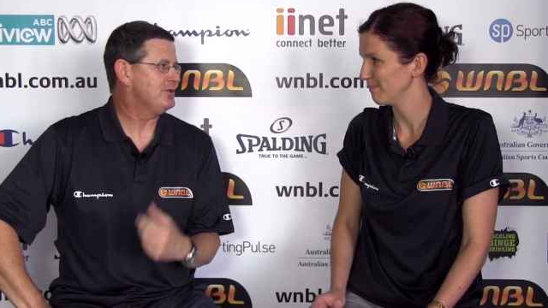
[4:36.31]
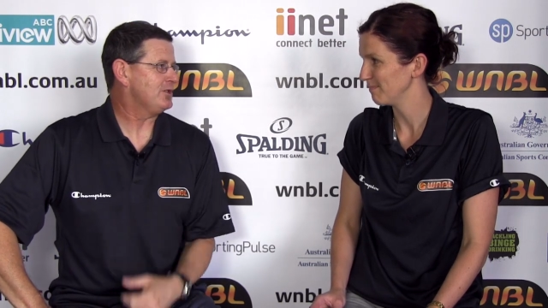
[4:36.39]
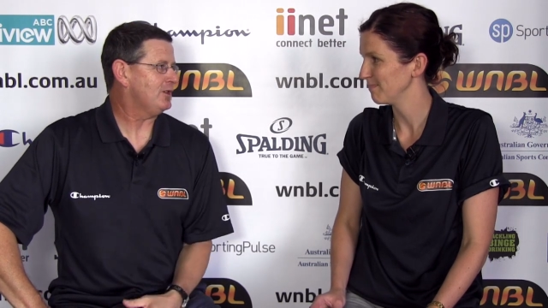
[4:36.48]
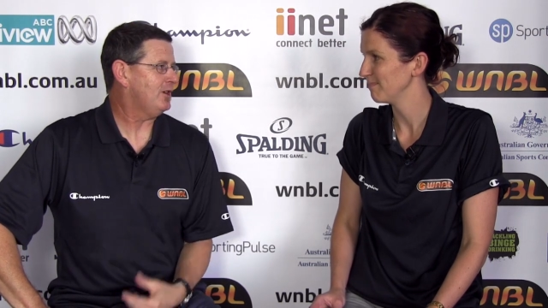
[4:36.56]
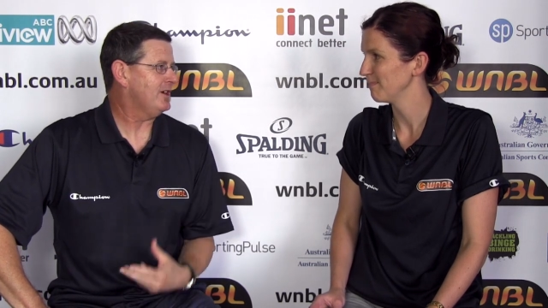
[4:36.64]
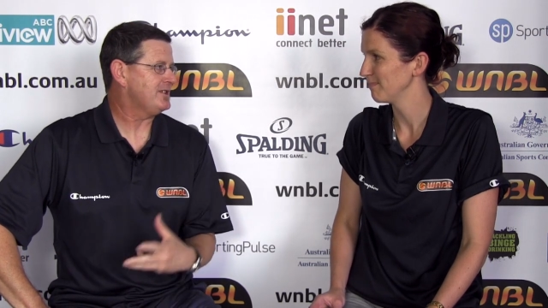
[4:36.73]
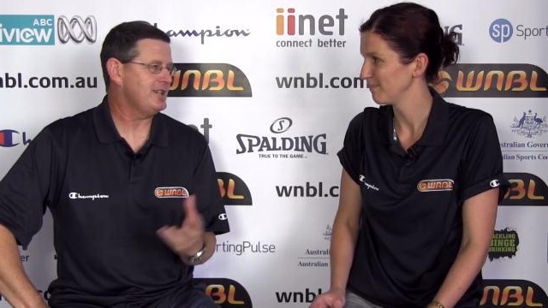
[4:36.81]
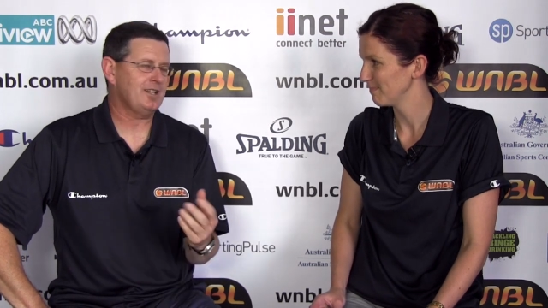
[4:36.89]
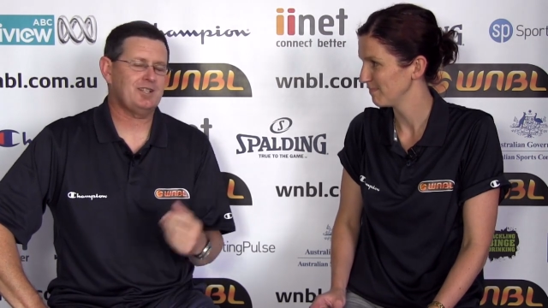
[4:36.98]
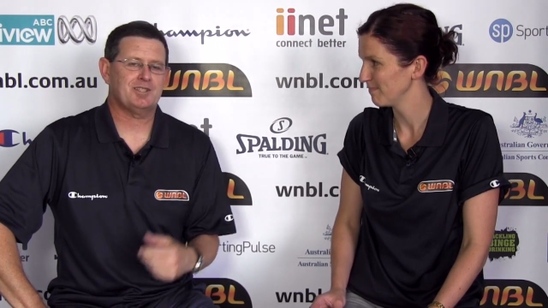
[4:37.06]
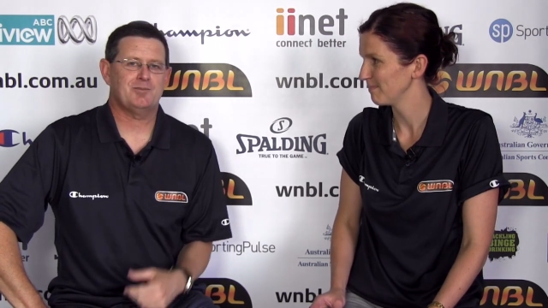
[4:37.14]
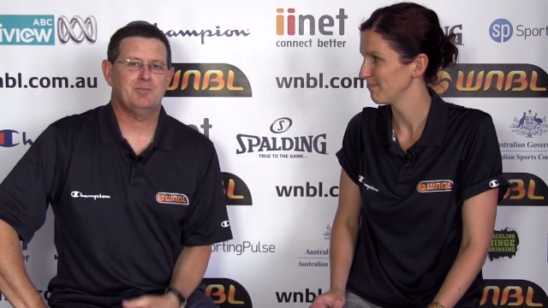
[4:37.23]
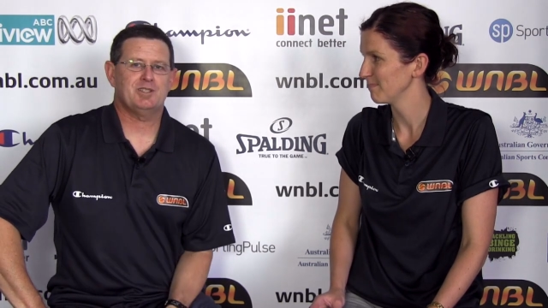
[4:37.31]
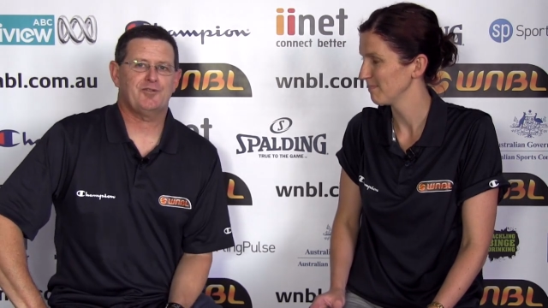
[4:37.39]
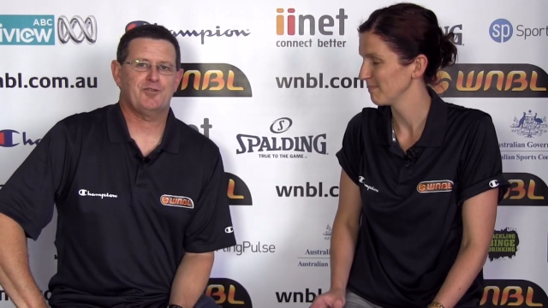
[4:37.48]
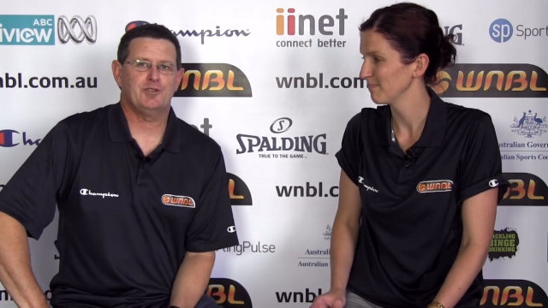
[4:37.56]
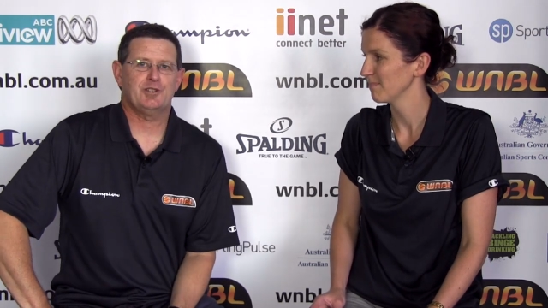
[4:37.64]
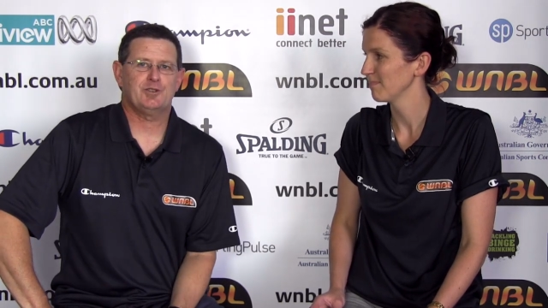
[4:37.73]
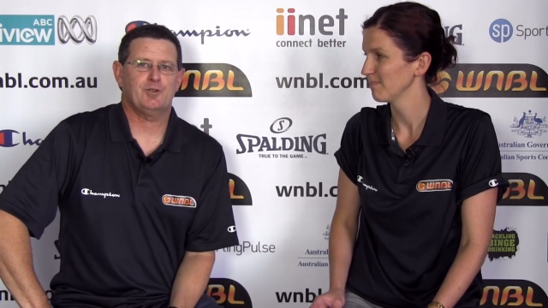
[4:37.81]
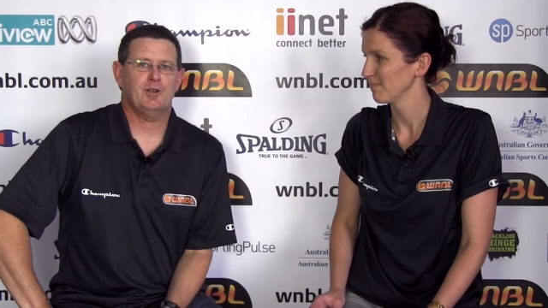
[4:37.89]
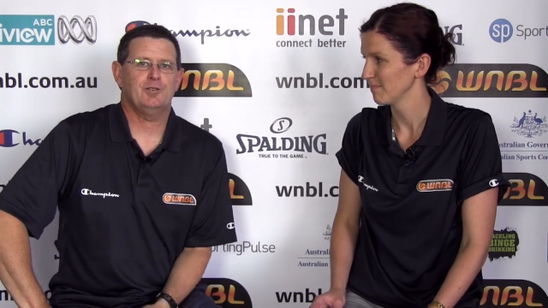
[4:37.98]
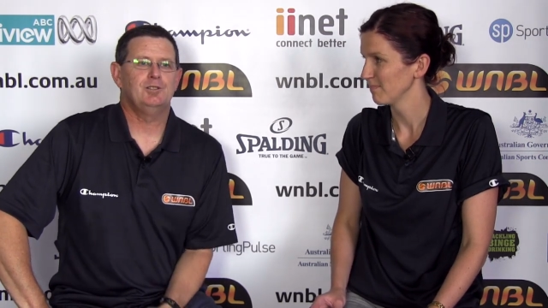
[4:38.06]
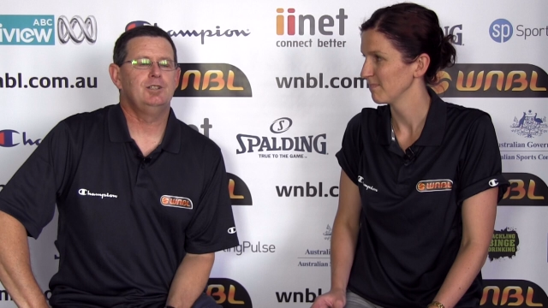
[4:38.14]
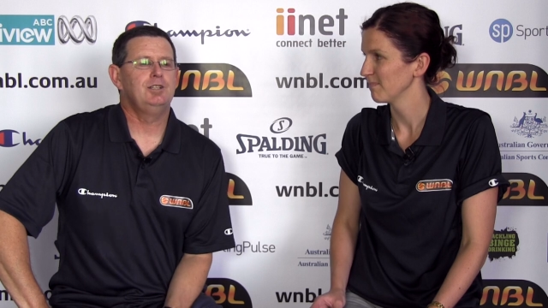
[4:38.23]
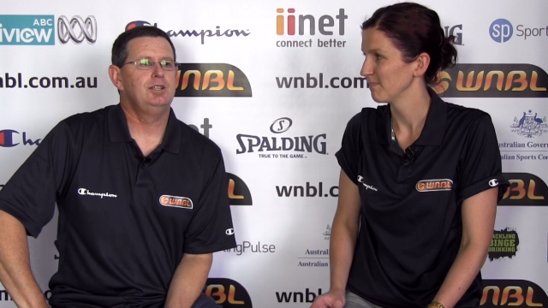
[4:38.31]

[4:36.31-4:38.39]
Speaker 1: shoots the lights out, doesn't miss a free throw.